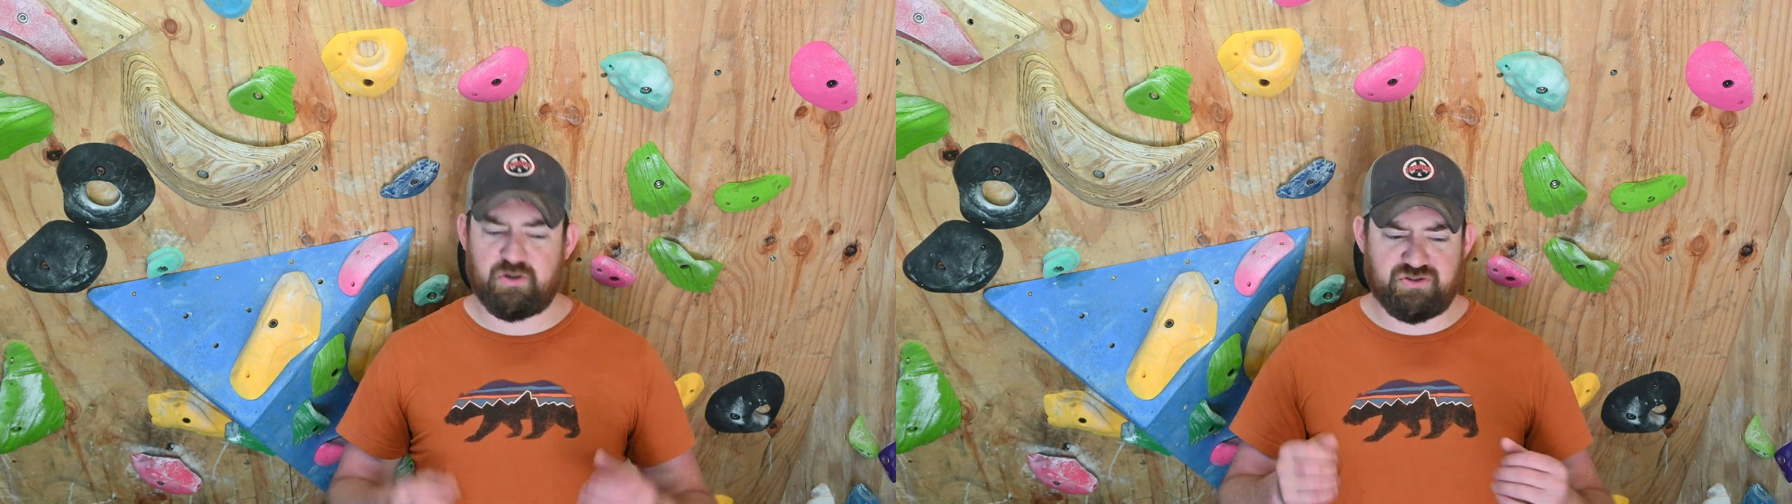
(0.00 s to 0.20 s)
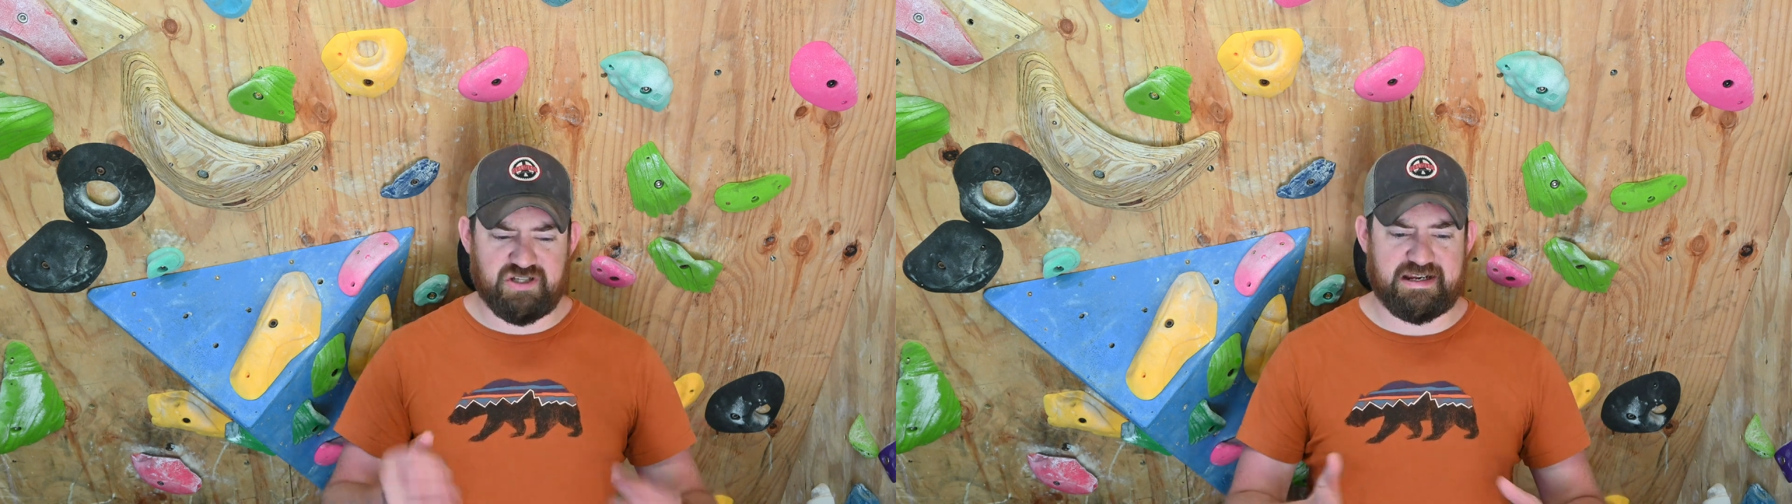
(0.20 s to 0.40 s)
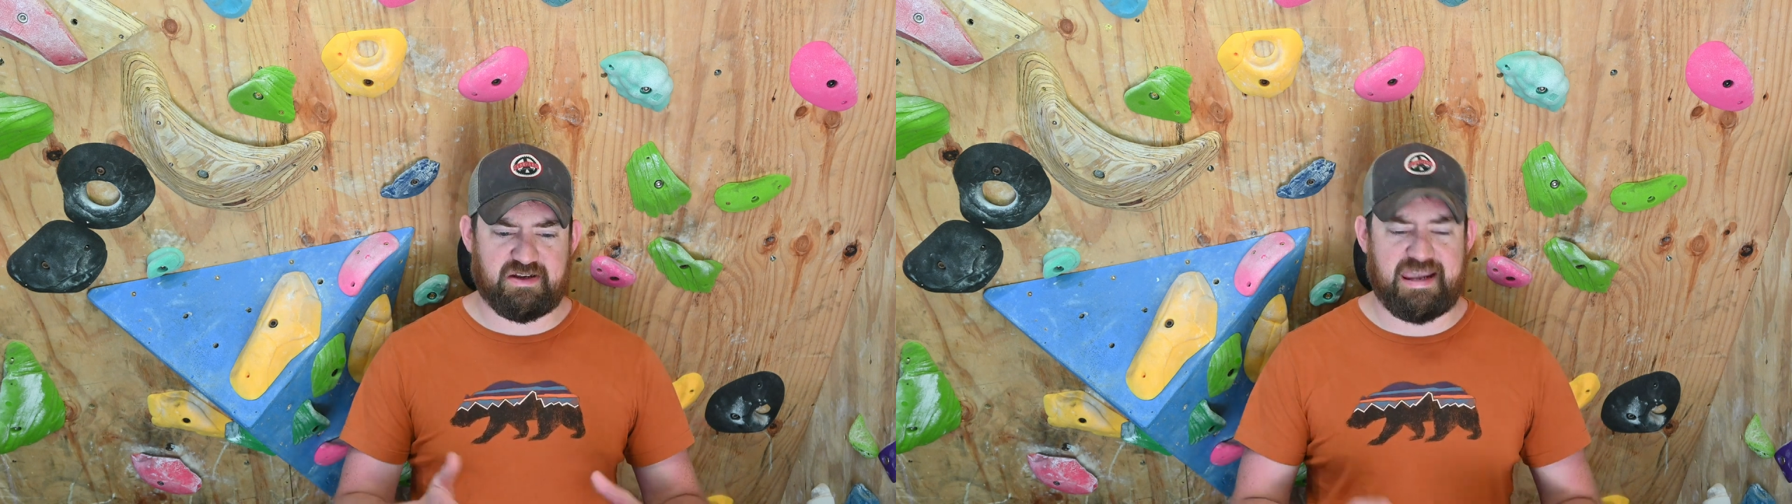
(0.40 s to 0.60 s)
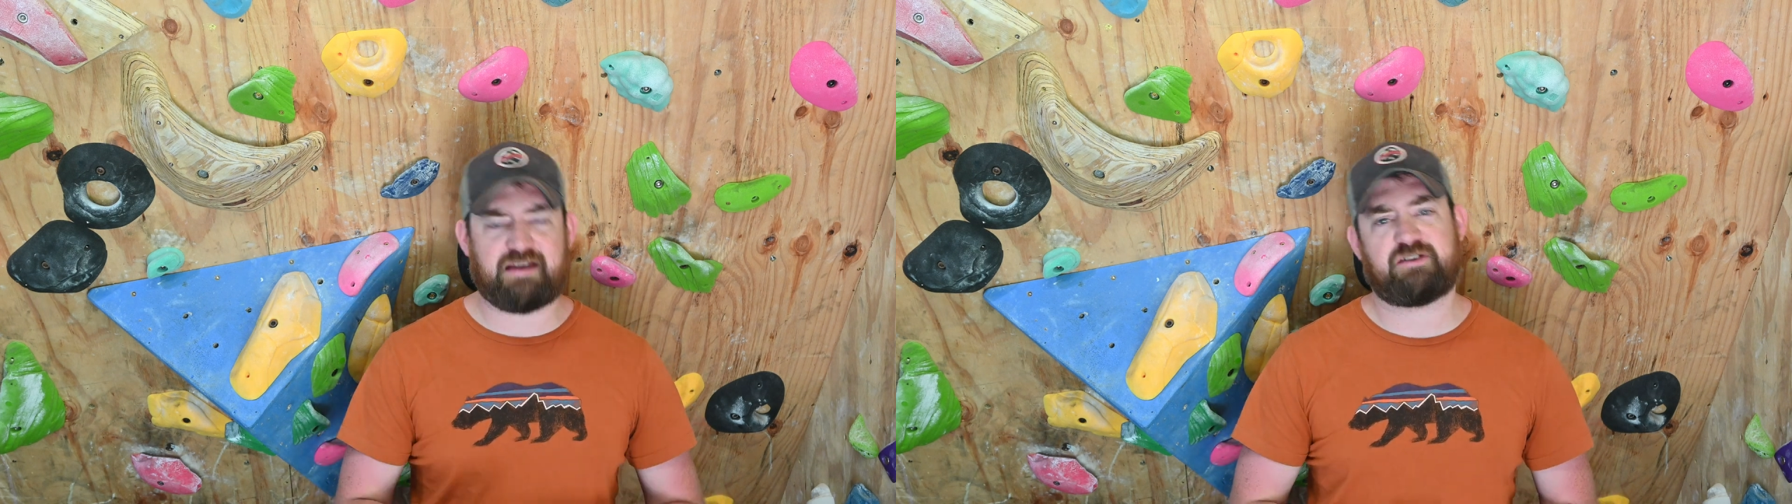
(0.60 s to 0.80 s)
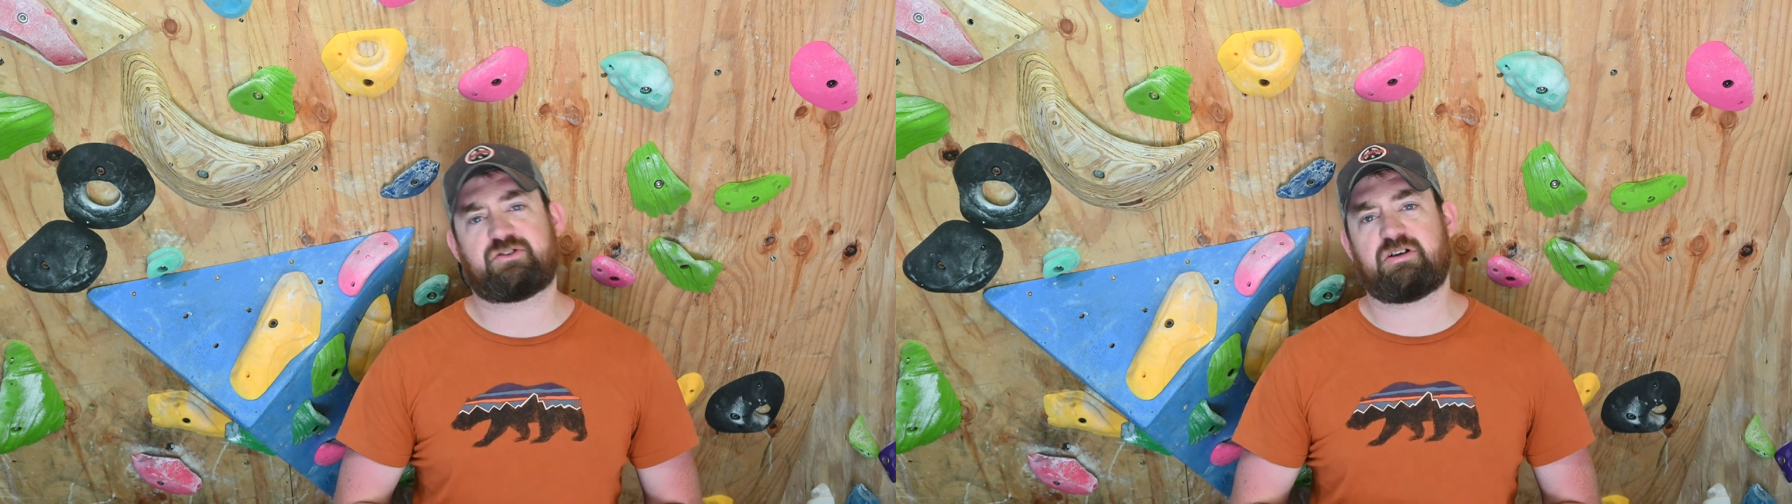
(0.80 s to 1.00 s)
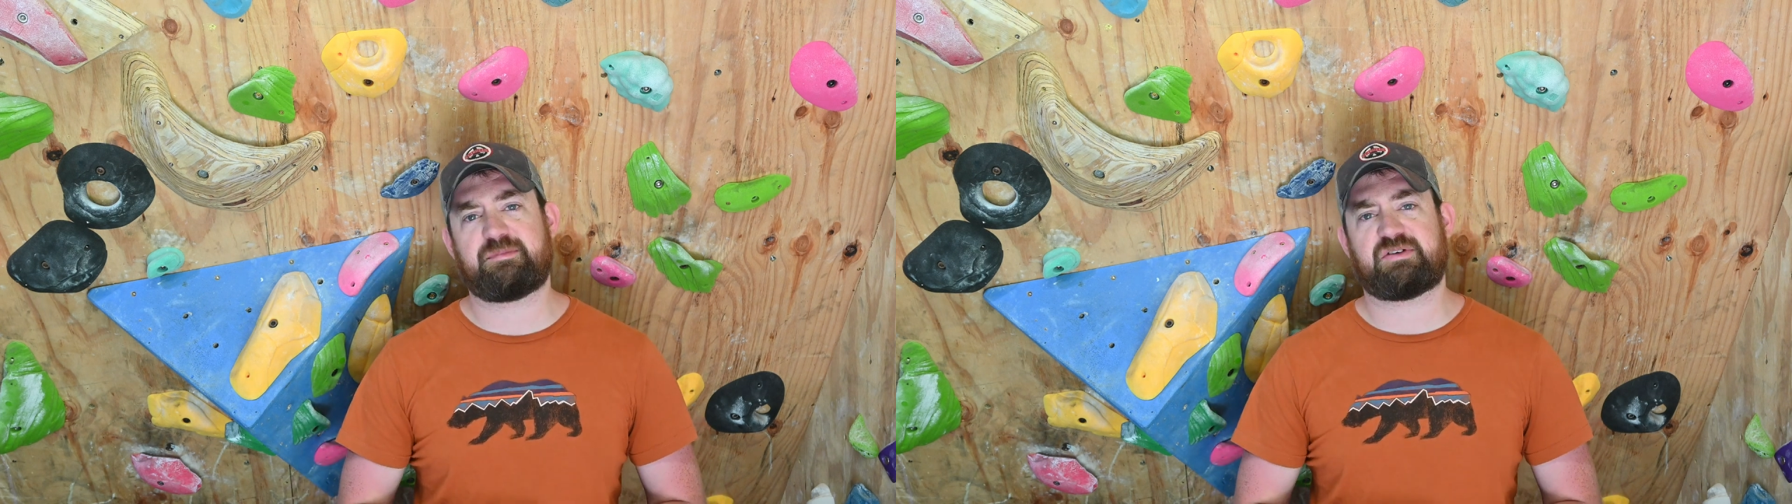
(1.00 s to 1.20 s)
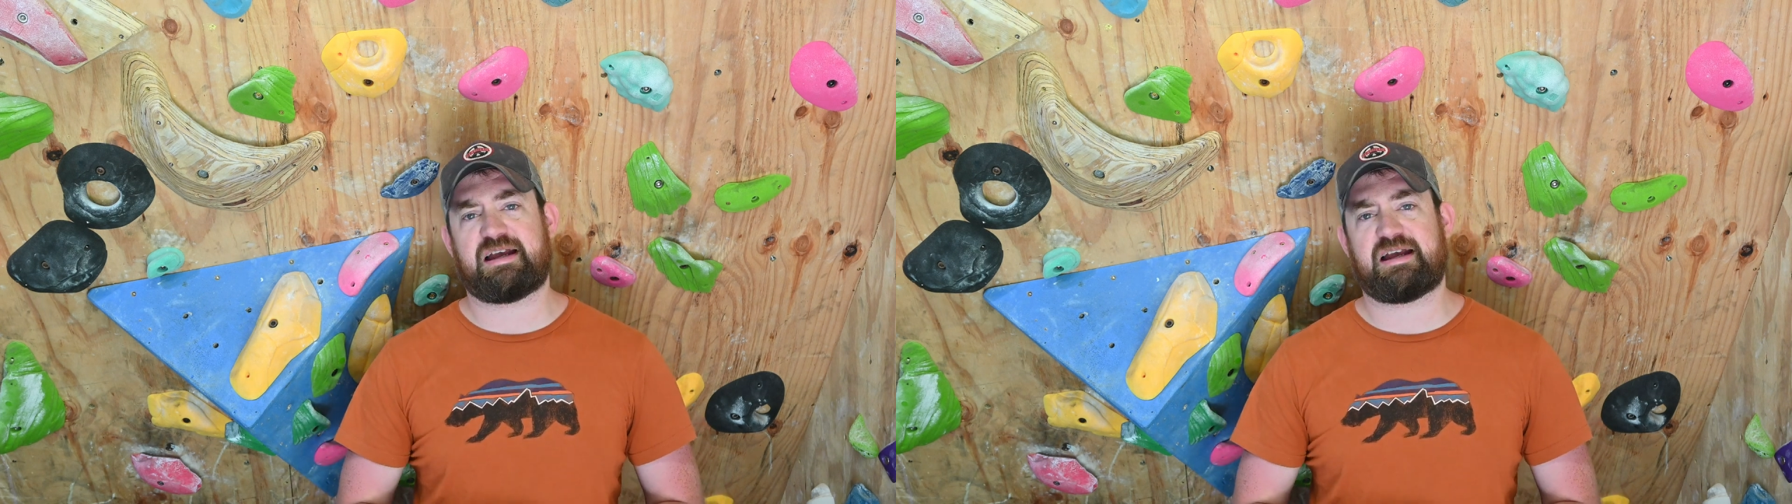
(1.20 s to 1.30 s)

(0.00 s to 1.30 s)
Go check out Catalyst Grips.